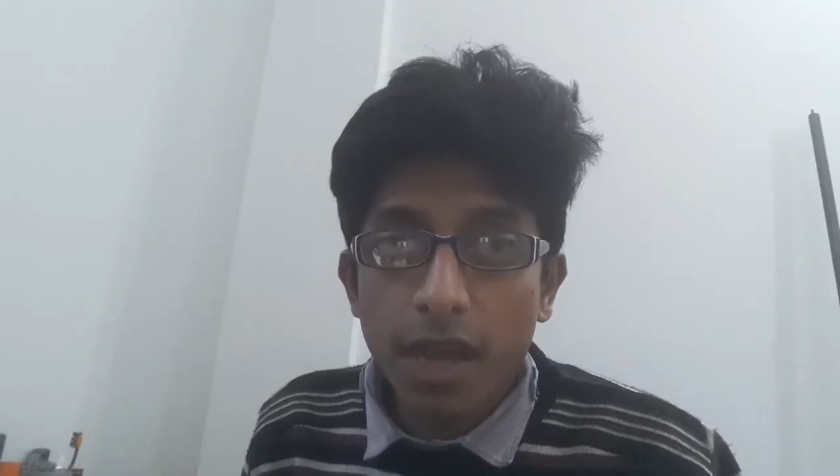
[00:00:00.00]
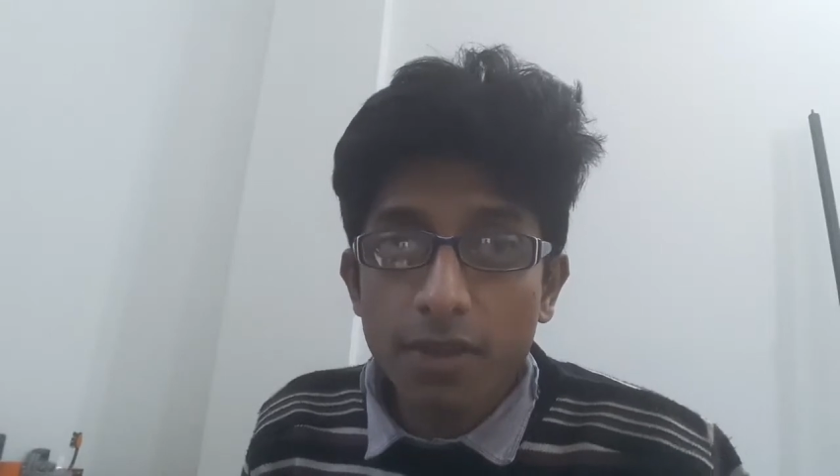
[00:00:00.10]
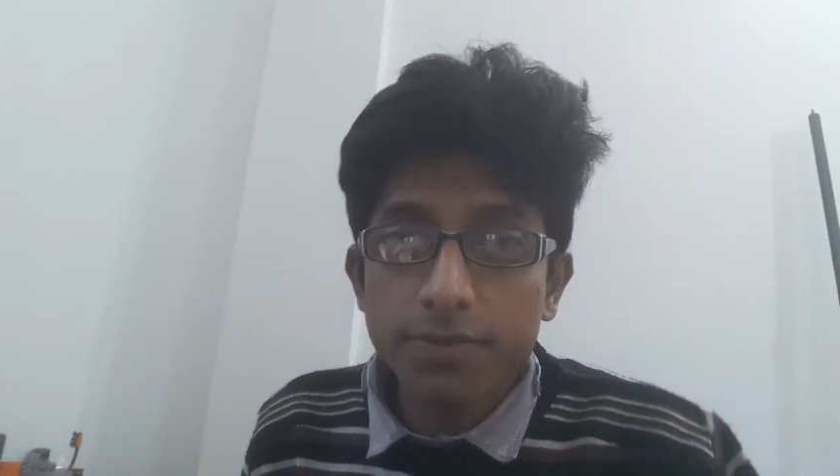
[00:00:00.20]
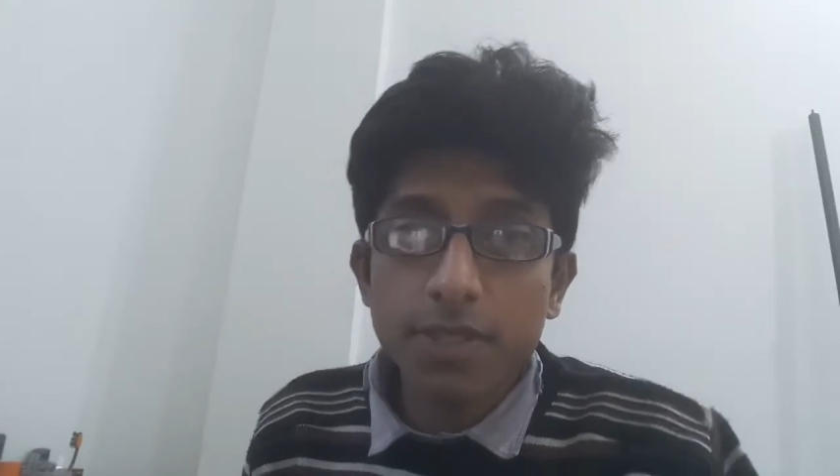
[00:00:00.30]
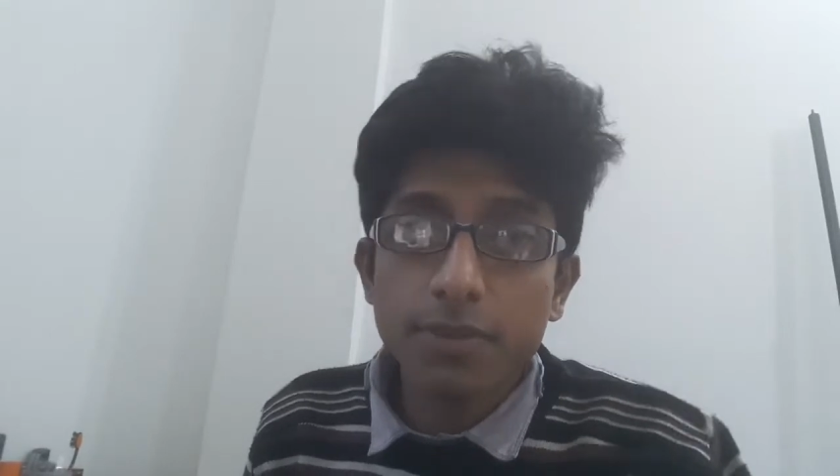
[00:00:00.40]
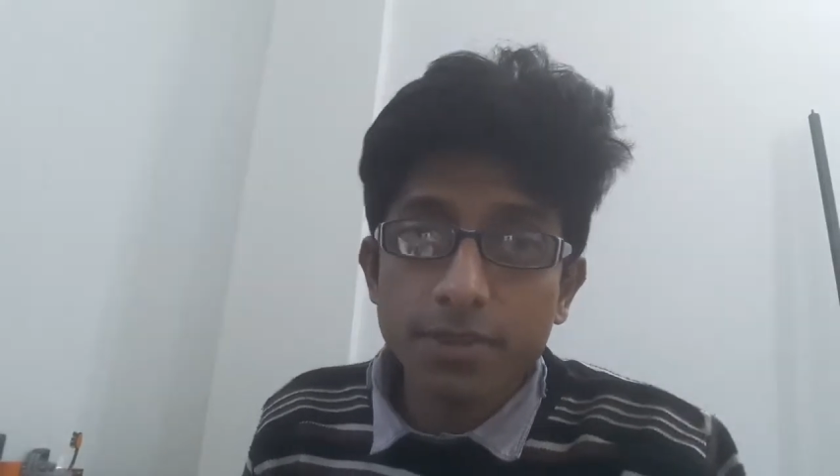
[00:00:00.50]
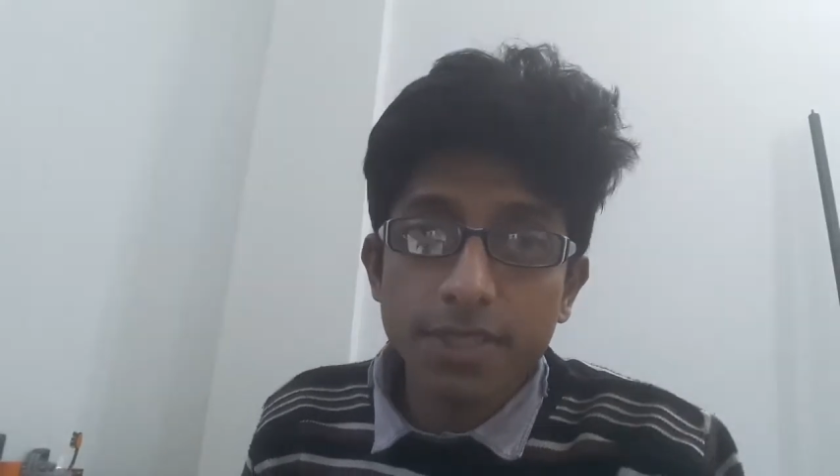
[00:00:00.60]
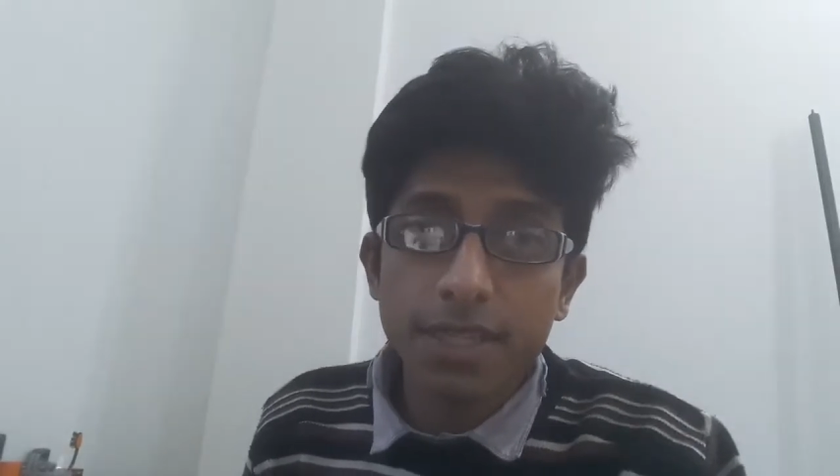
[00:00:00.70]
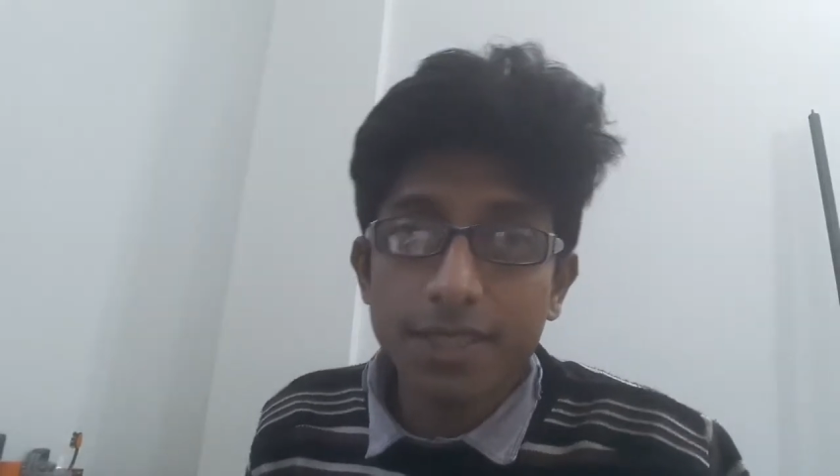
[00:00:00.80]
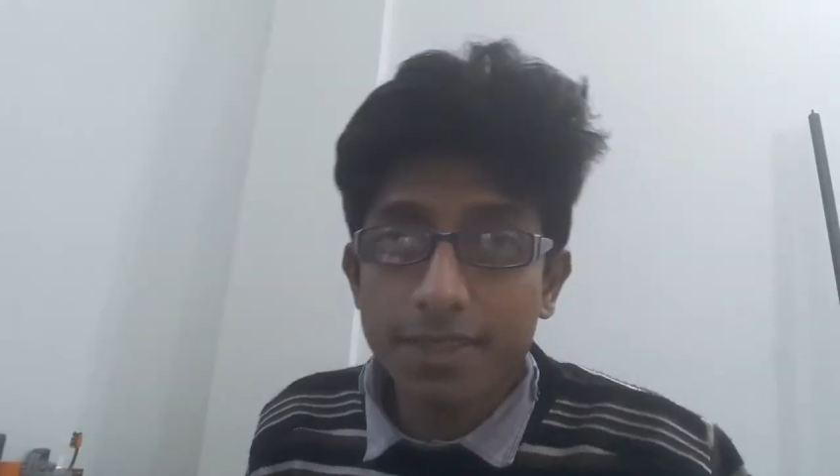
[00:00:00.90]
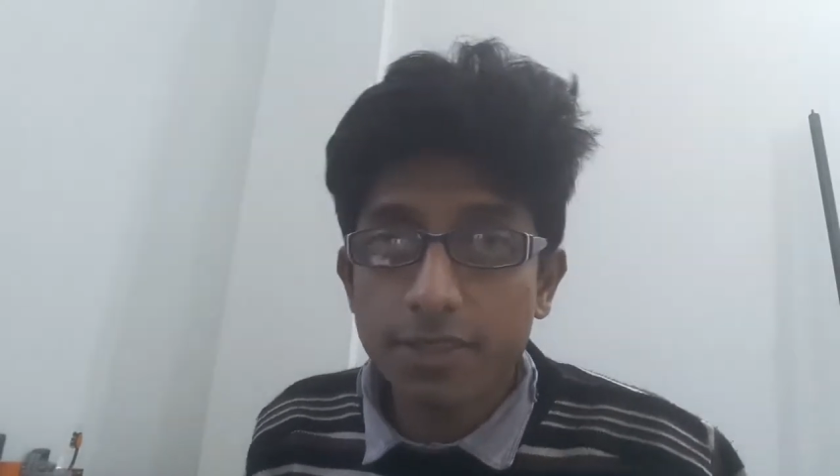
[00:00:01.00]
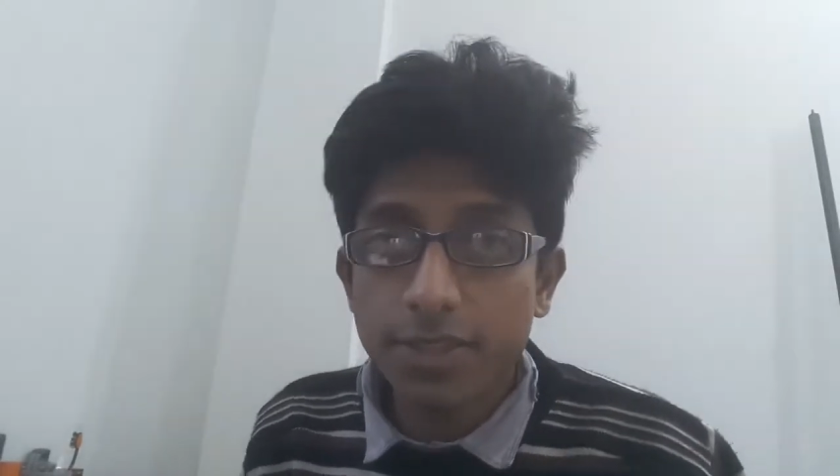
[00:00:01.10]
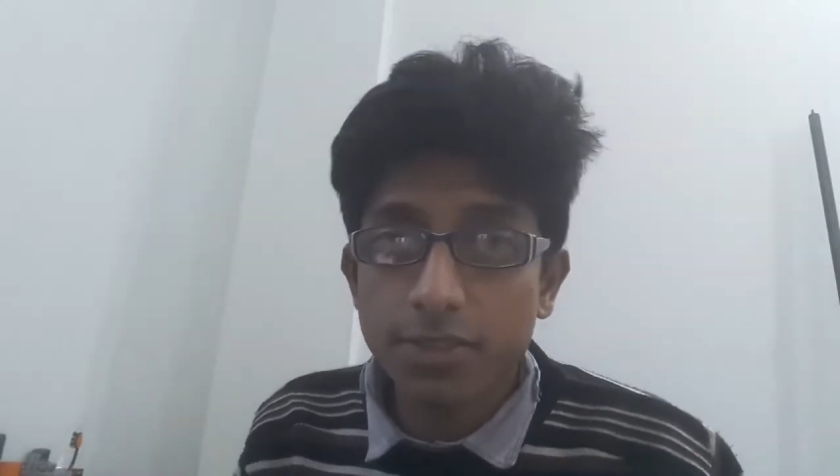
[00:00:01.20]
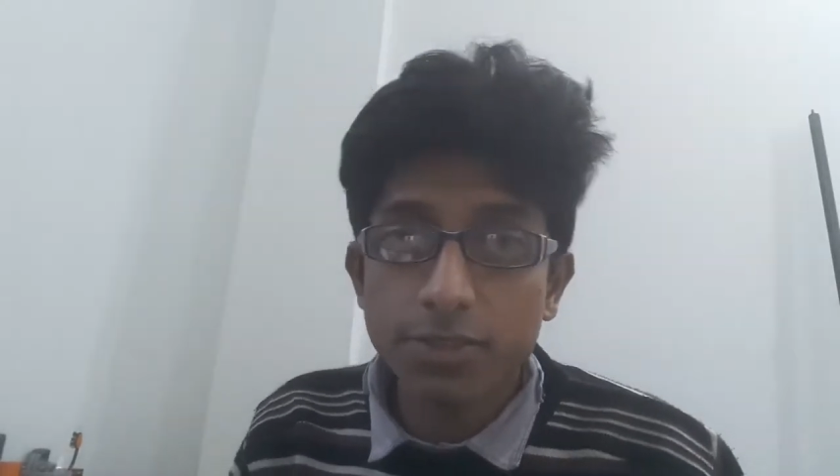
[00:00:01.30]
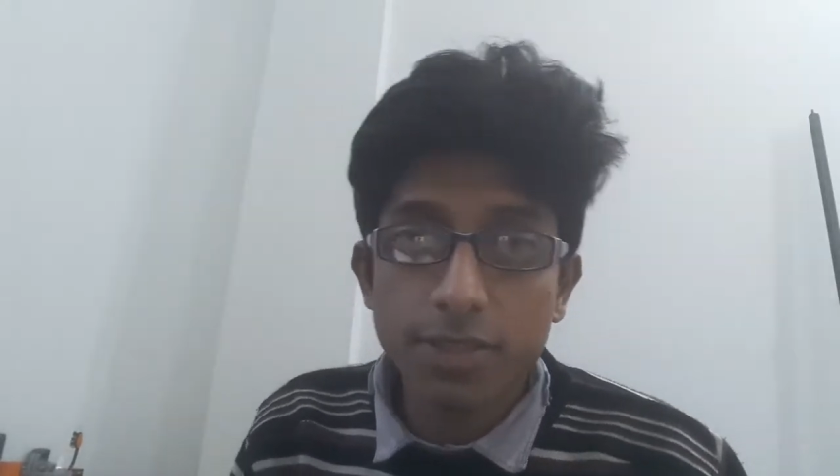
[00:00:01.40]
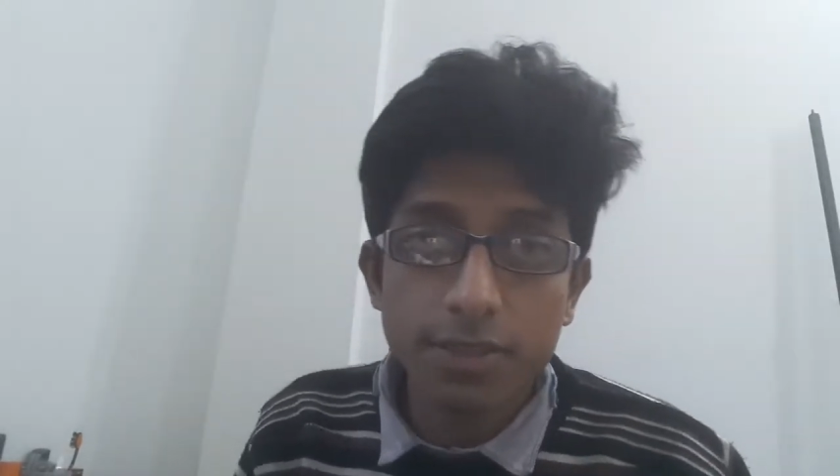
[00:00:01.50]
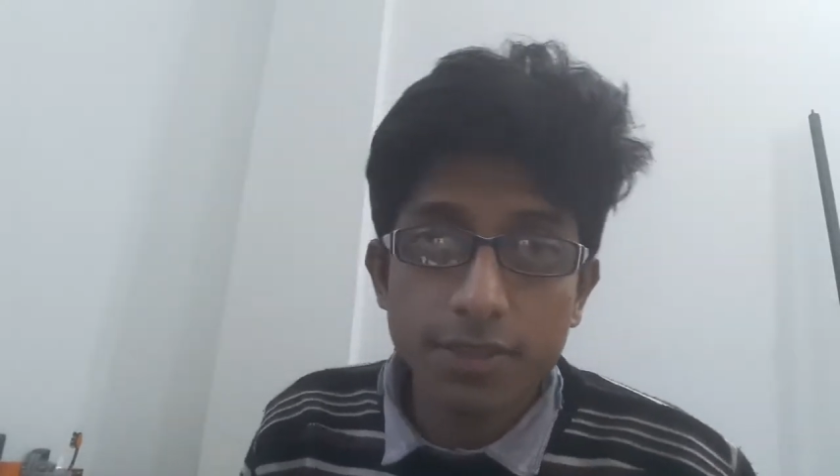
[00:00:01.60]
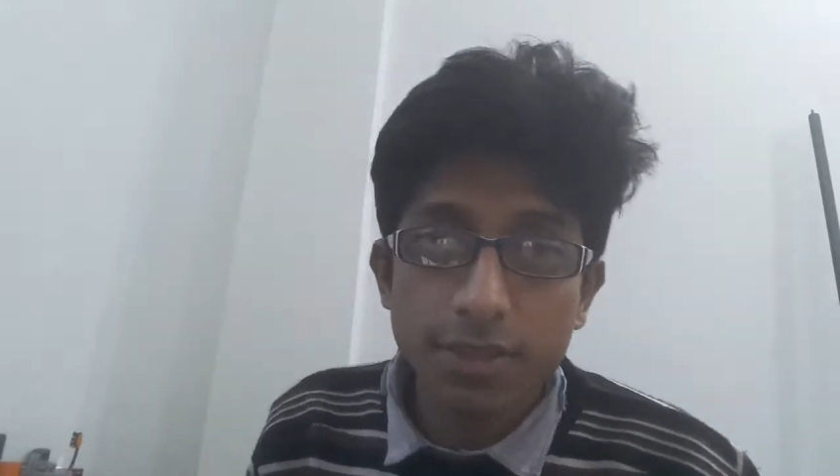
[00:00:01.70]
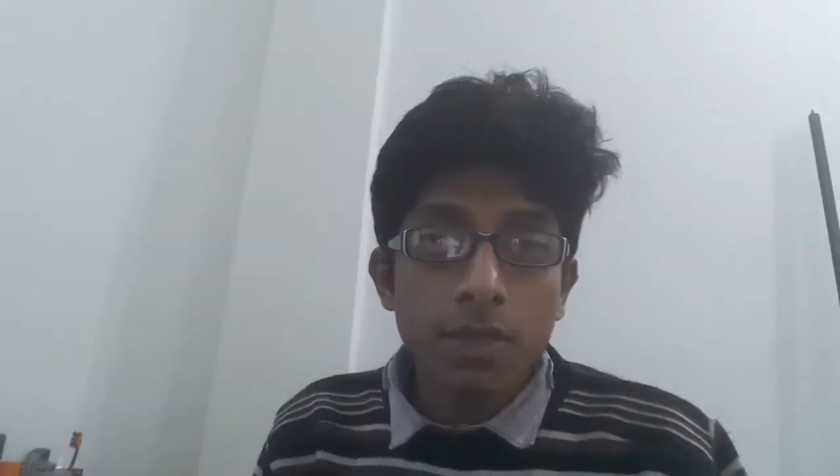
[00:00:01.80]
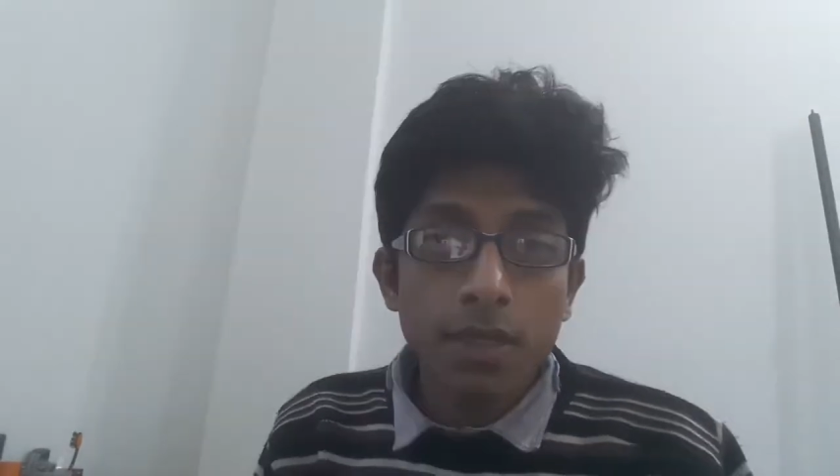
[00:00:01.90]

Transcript: after consulting the session judge,